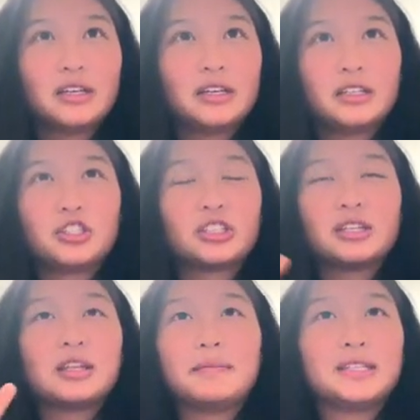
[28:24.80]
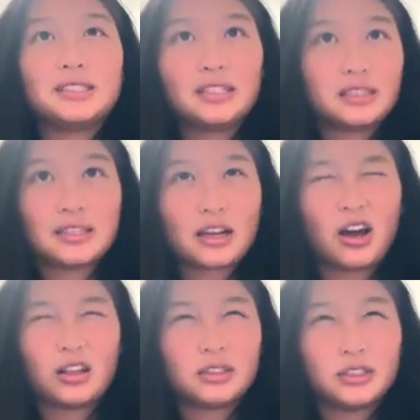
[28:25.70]
just in the busyness that
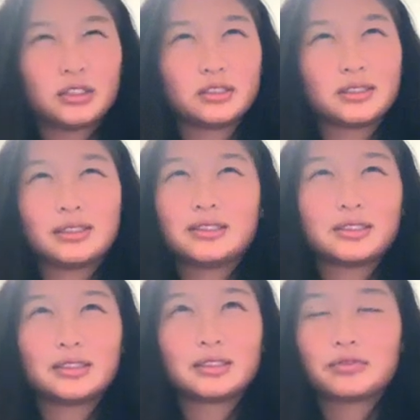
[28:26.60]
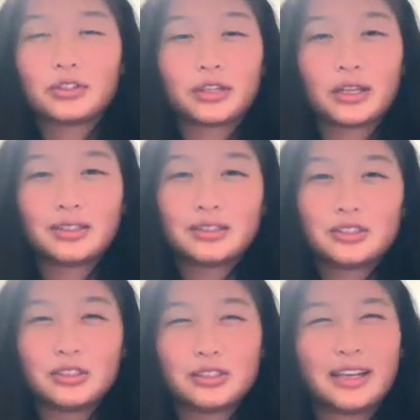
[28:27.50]
college is, it's easy to forget
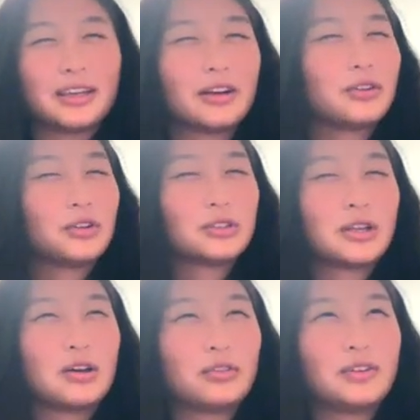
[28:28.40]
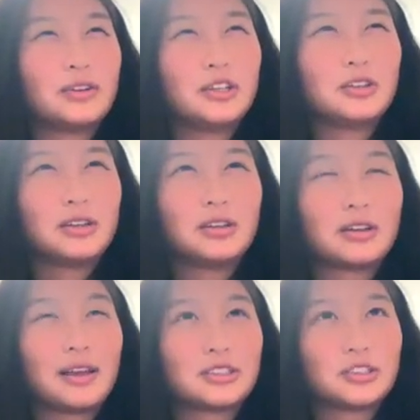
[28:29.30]
to take care of yourself, and you can
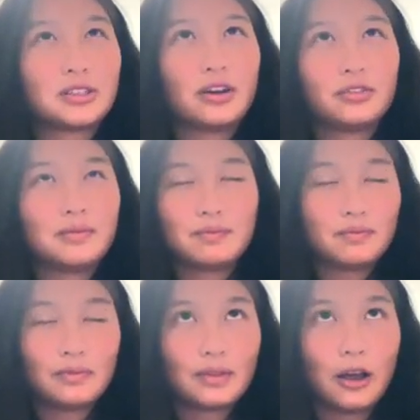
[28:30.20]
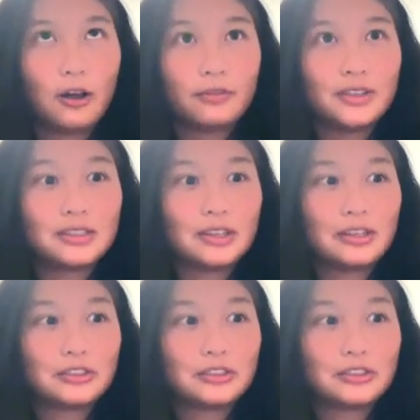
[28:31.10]
neglect yourself and all of these things.